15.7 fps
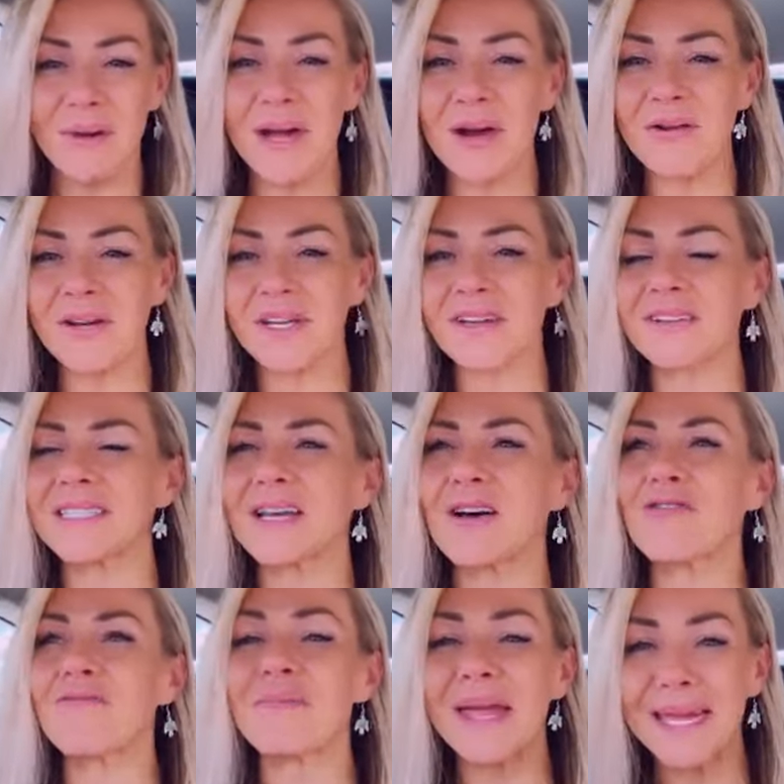Good job.
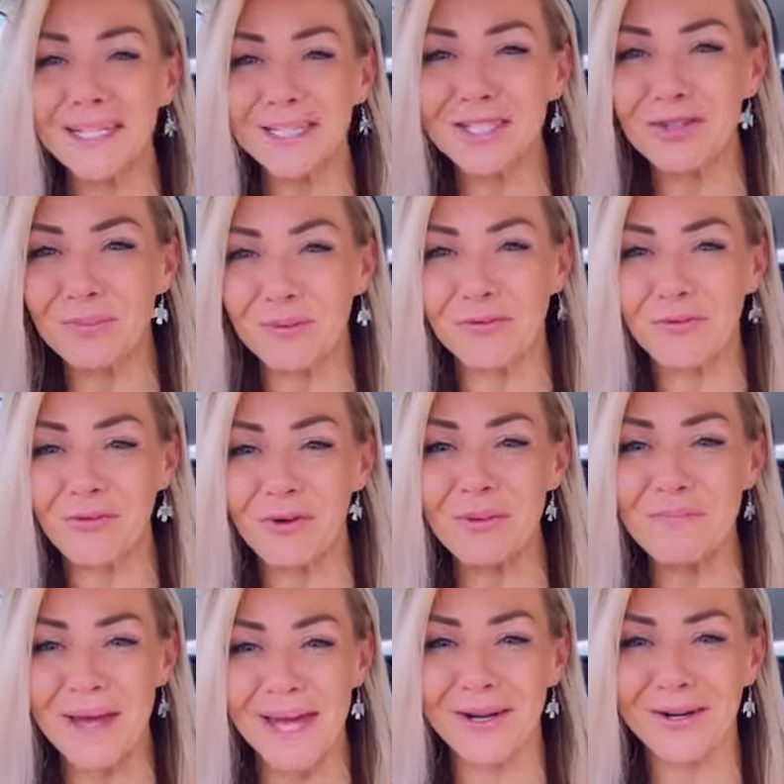You know, it's just like this
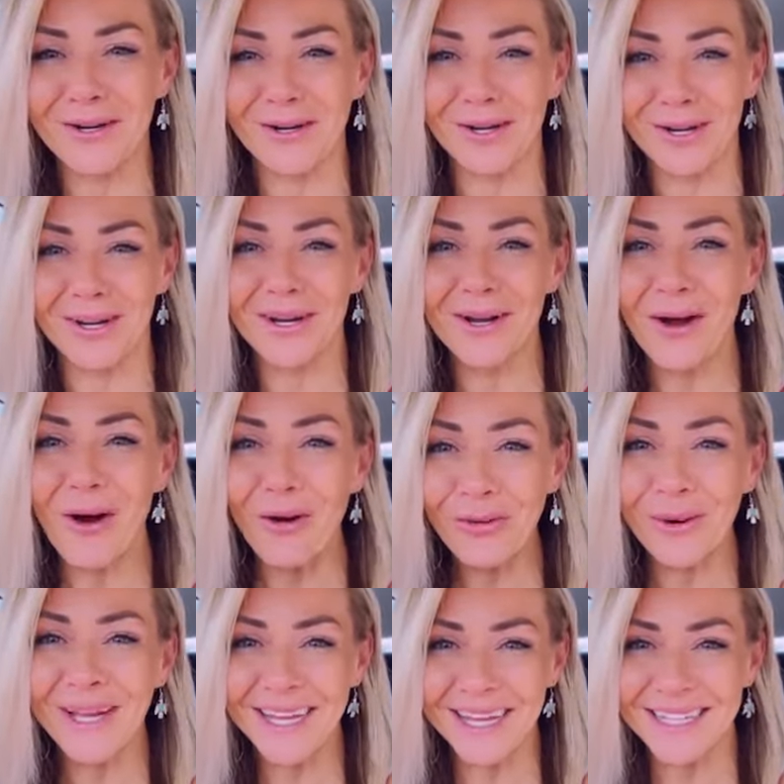little like
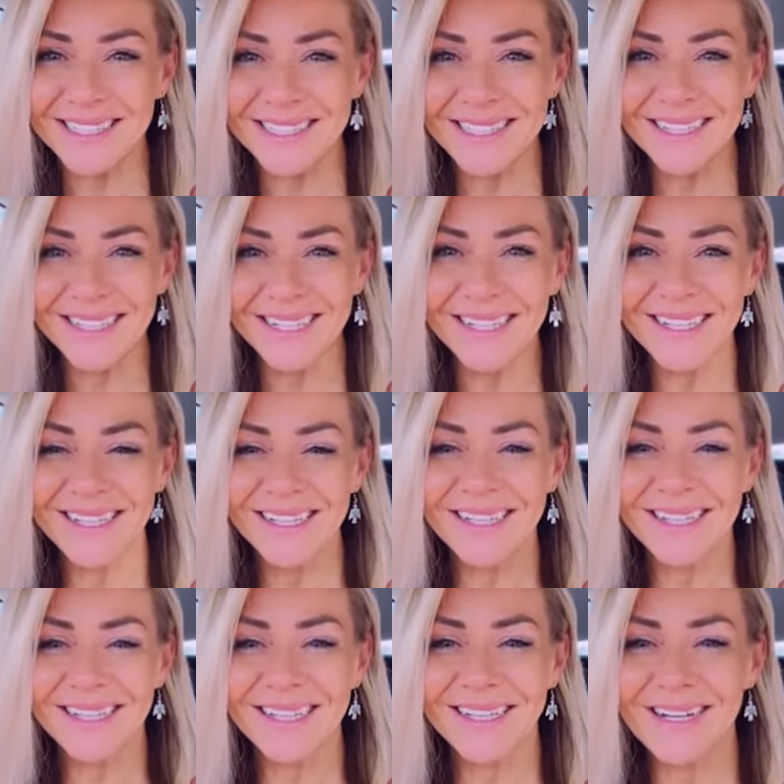self-empowerment. It makes
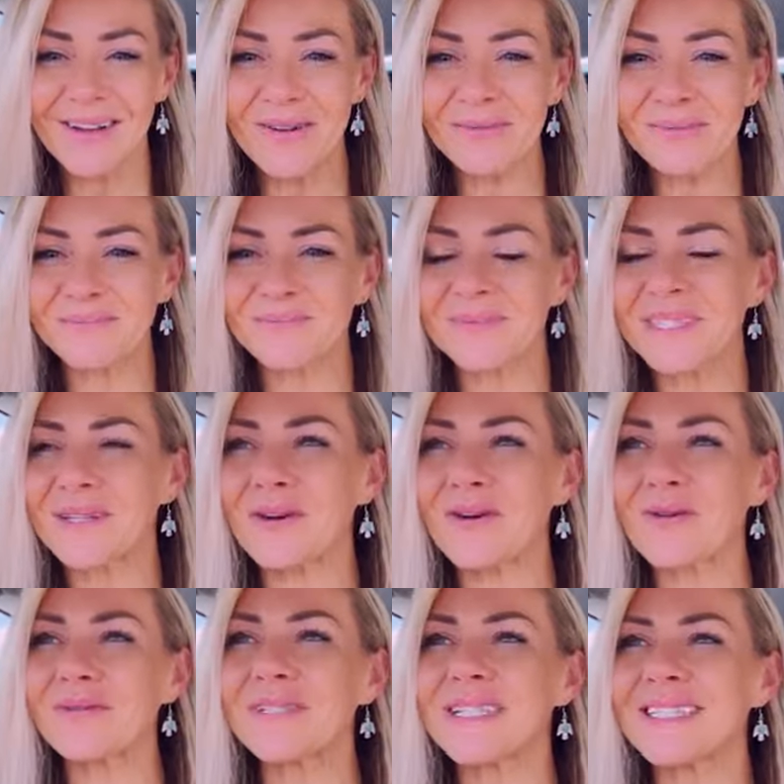me perform so
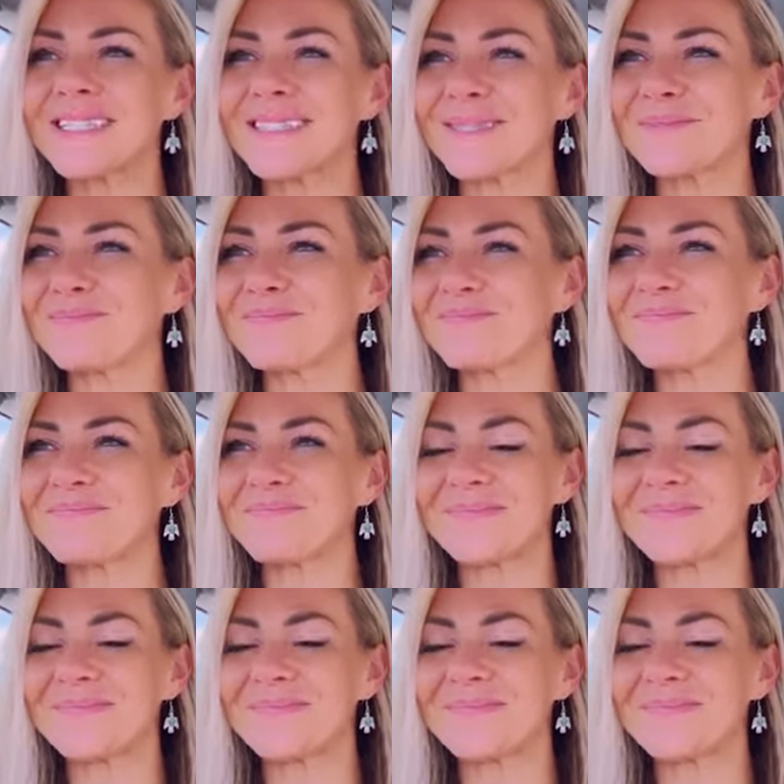so much better.